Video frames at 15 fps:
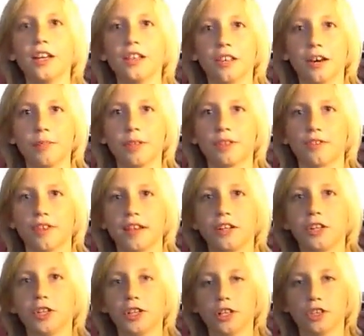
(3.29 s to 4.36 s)
Zombiestrike
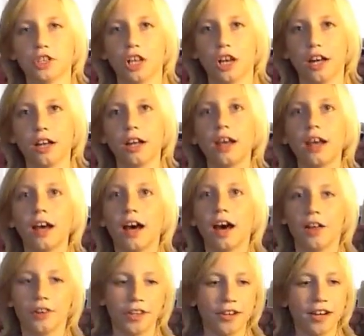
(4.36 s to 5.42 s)
Clearshot.
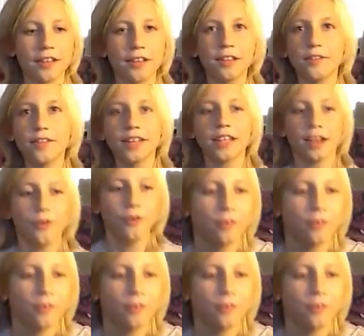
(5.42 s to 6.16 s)
See you guys in the video.